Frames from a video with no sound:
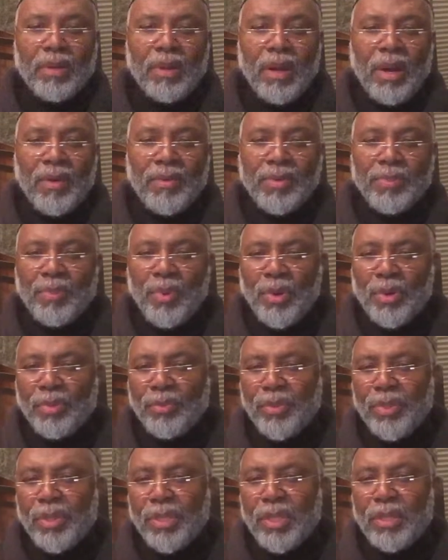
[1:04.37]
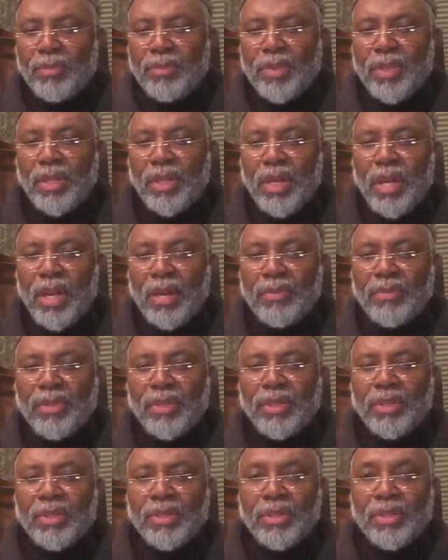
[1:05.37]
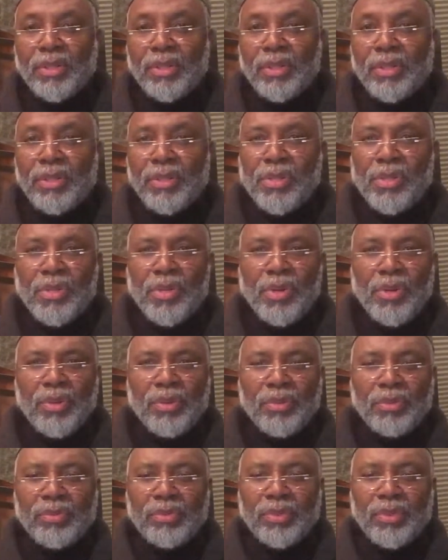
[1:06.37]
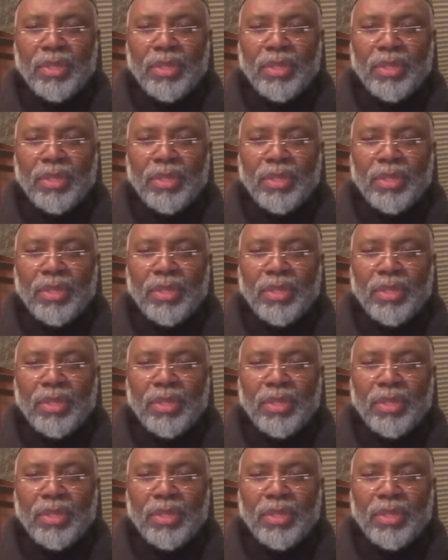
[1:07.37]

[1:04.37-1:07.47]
I've spoken with them, and they have a concern